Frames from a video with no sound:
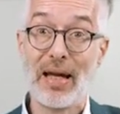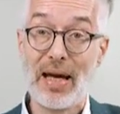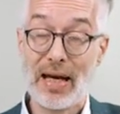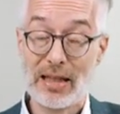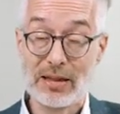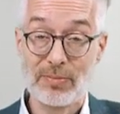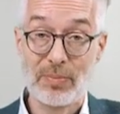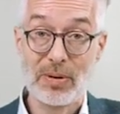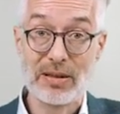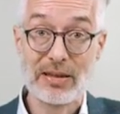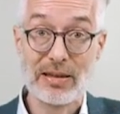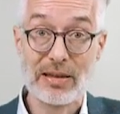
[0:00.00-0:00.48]

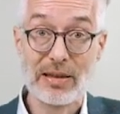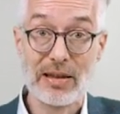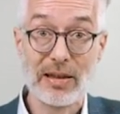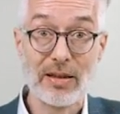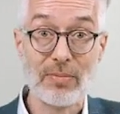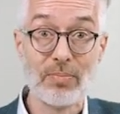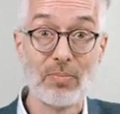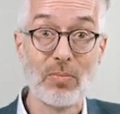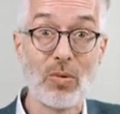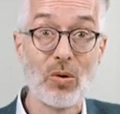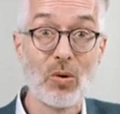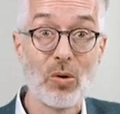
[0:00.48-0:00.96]

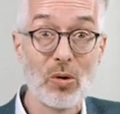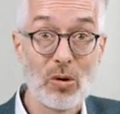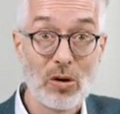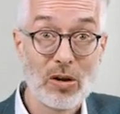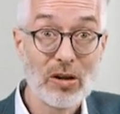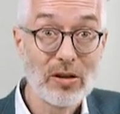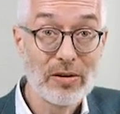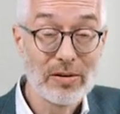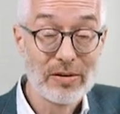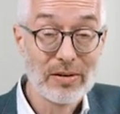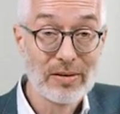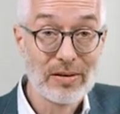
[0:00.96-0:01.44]
explicitly
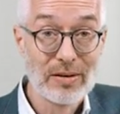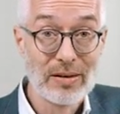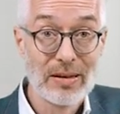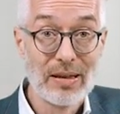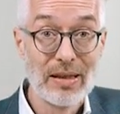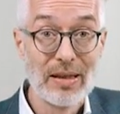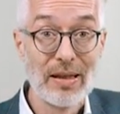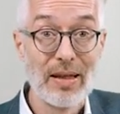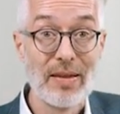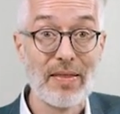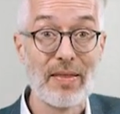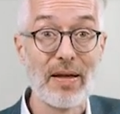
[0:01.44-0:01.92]
more
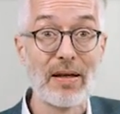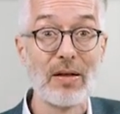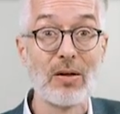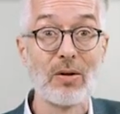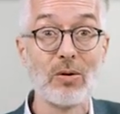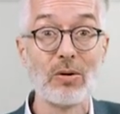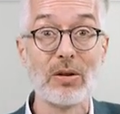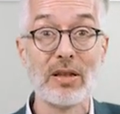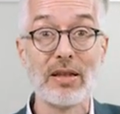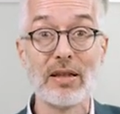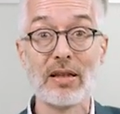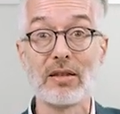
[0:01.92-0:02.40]
than
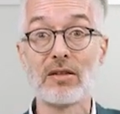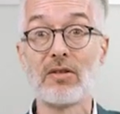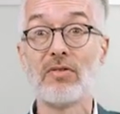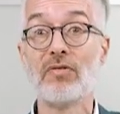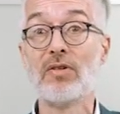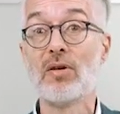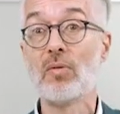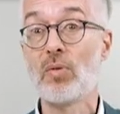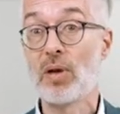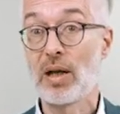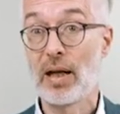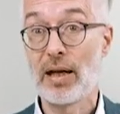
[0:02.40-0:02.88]
only a
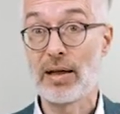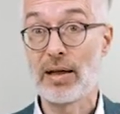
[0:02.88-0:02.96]
query